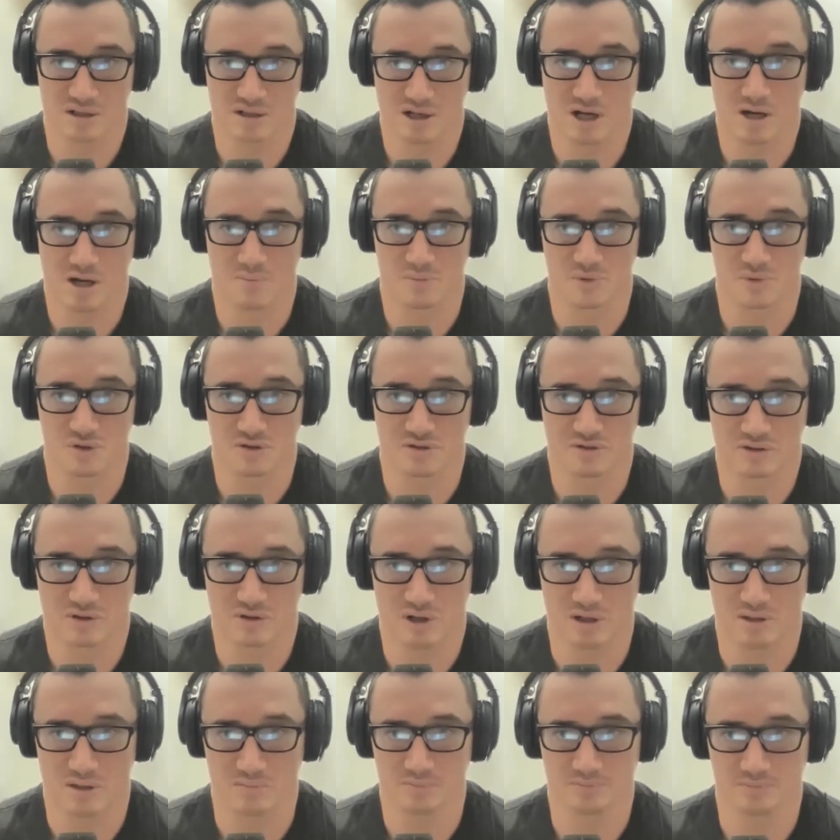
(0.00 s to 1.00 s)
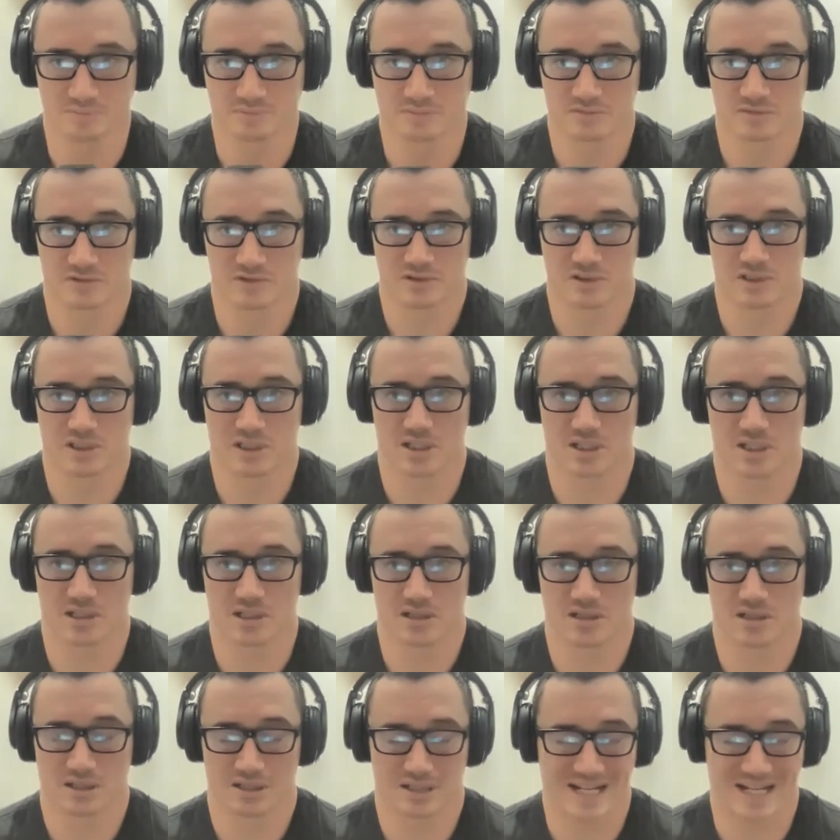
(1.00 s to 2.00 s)
comes from the
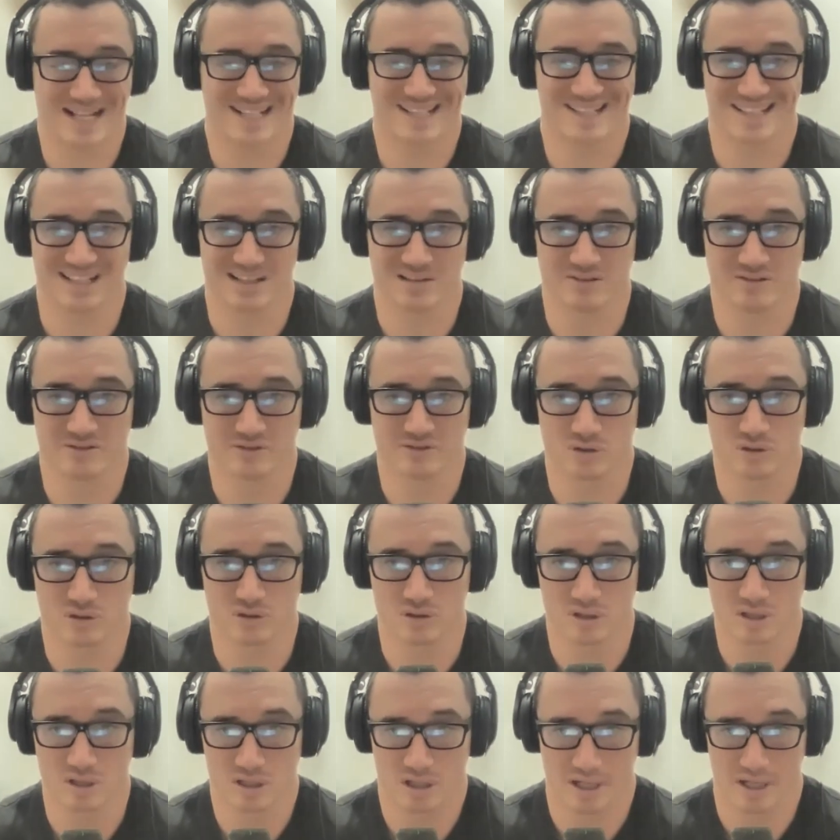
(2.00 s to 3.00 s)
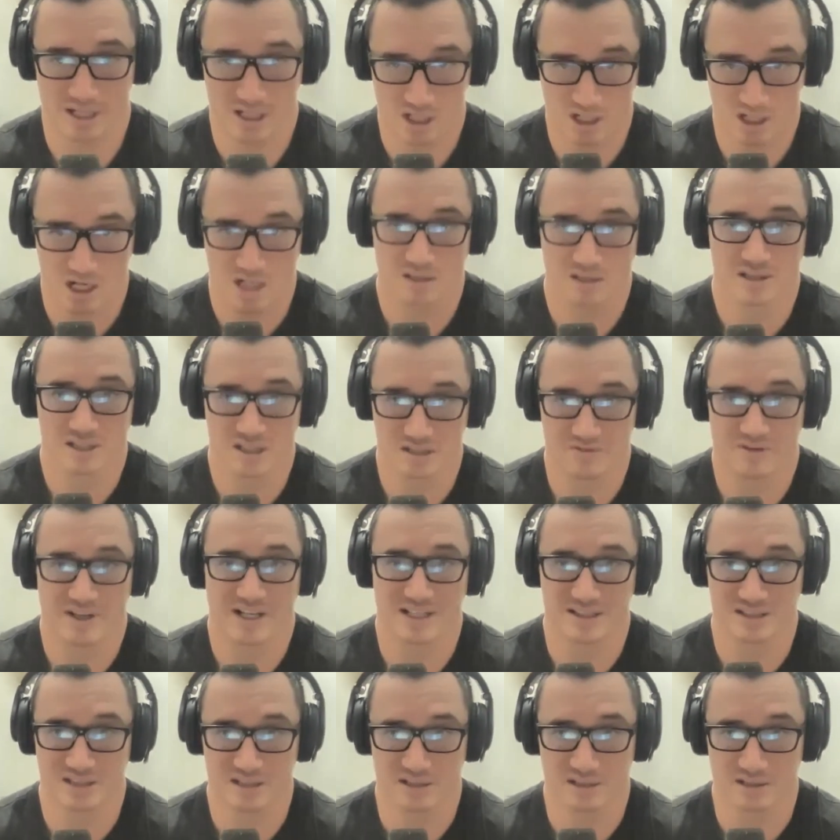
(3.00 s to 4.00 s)
Latin for like
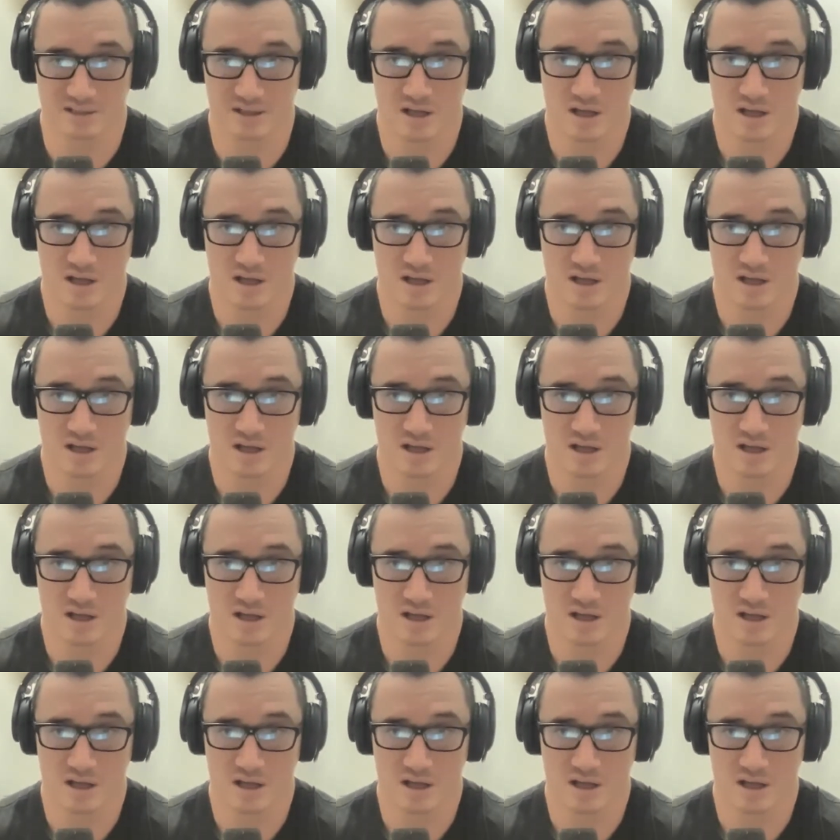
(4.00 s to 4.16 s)
cultivating.